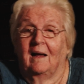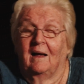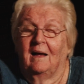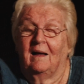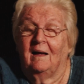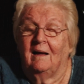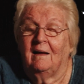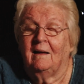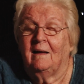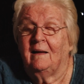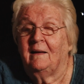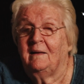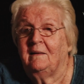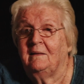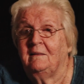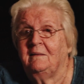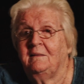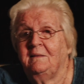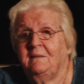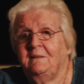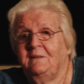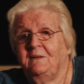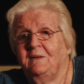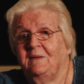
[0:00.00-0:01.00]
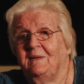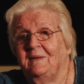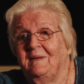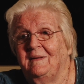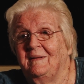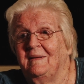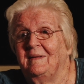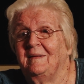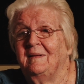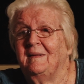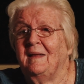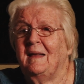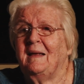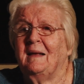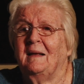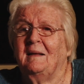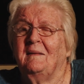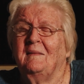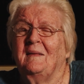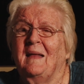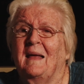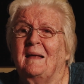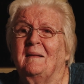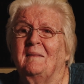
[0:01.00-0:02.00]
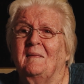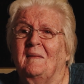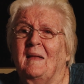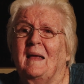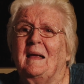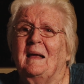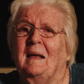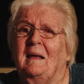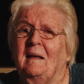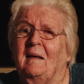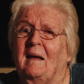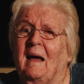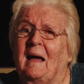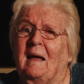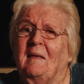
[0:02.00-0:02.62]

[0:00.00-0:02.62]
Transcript: And they, they, they, I